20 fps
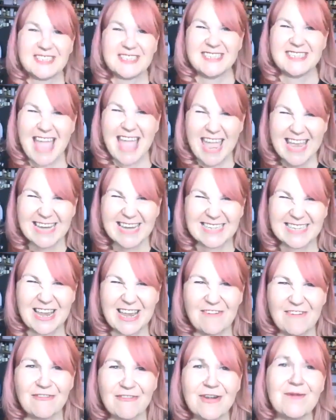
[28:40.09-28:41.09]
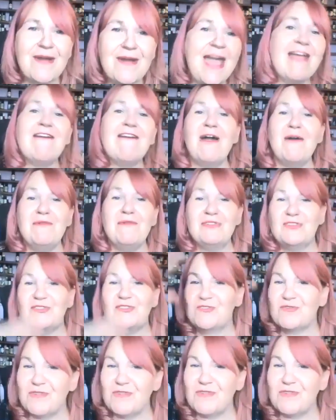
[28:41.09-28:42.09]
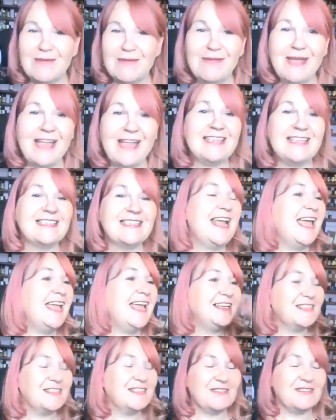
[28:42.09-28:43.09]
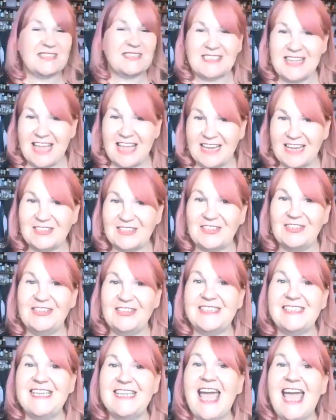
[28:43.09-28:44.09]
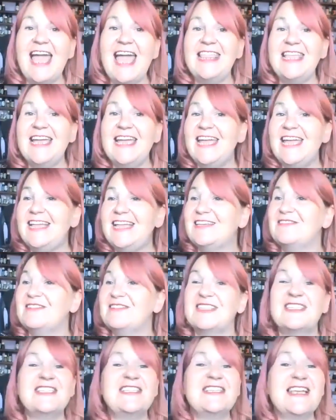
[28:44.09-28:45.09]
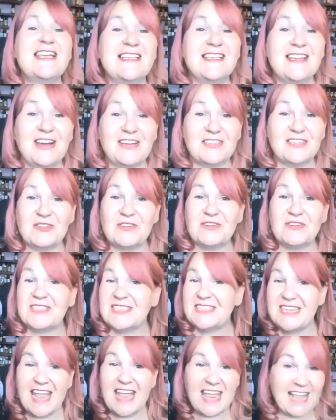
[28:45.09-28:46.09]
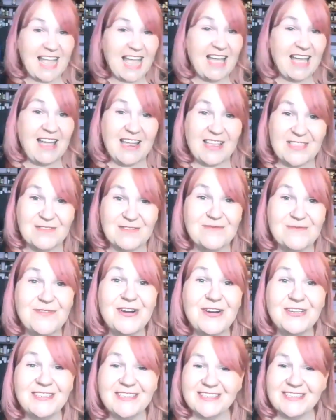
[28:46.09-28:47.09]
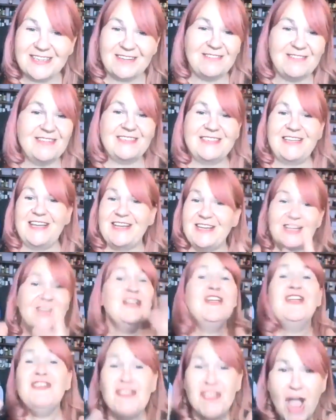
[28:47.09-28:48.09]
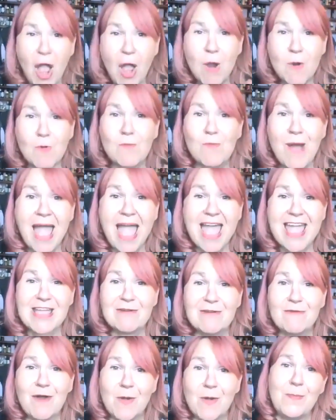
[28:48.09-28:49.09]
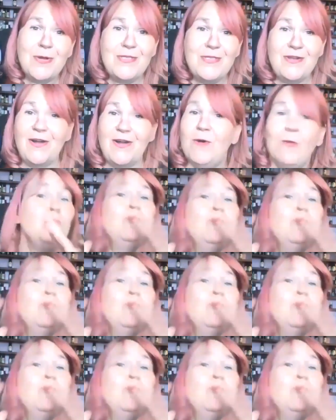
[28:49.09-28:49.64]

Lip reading: were snakes everywhere. I was dreaming snakes. There were snakes on the telly. I saw a snake out in the woods. I was like, no way, you open. Oh,